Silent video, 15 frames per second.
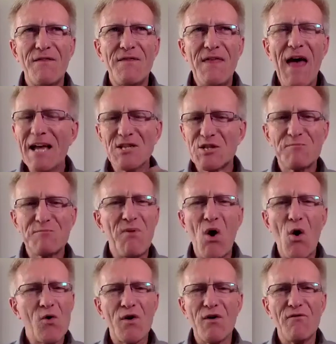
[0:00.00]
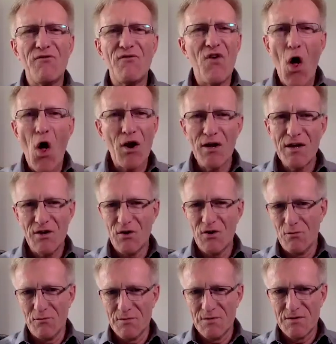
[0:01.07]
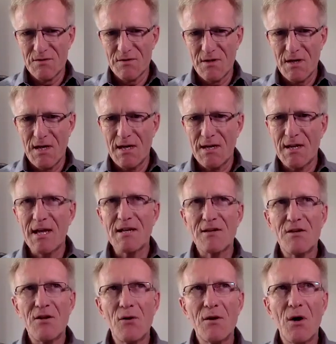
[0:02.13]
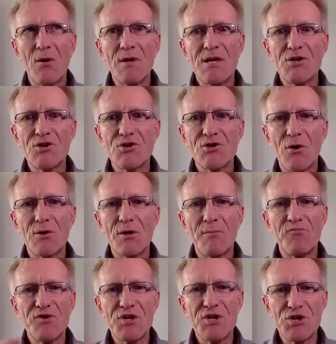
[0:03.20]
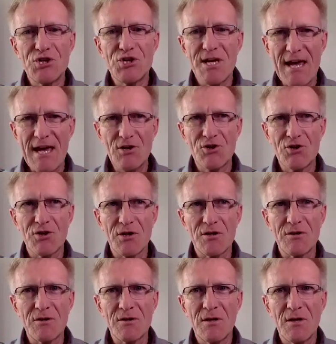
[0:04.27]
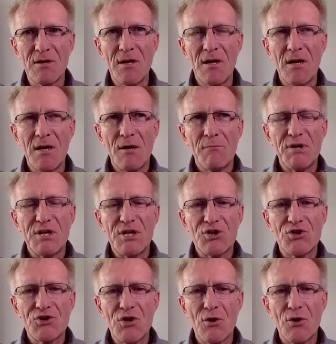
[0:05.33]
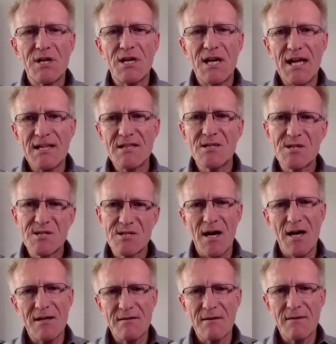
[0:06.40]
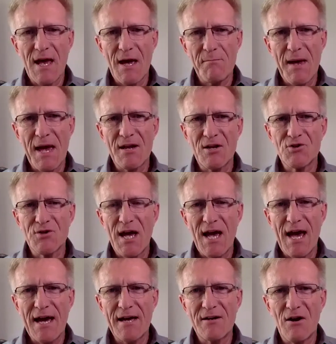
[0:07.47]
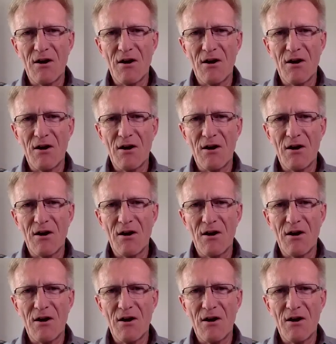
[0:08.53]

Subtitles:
That spoke volumes. It not only showed appreciation, but it showed an insight that manager had